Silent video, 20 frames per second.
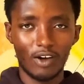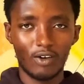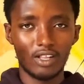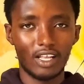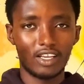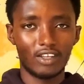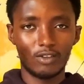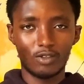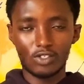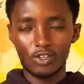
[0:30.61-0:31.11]

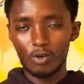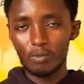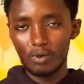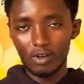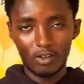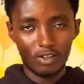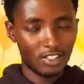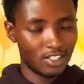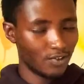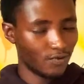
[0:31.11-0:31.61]
Like, you told me
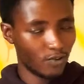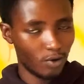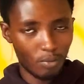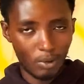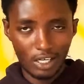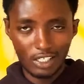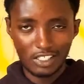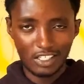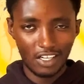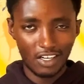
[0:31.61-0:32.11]
all this
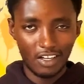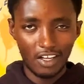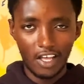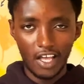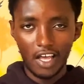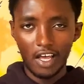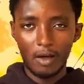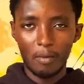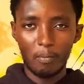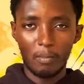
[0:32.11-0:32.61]
information,
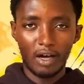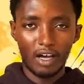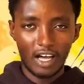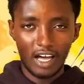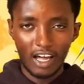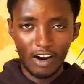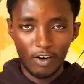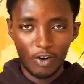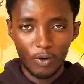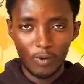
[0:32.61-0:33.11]
but I
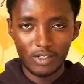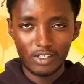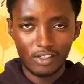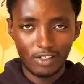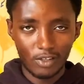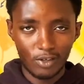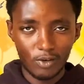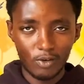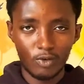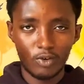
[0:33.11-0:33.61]
don't know what to
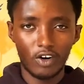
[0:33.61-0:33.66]
do.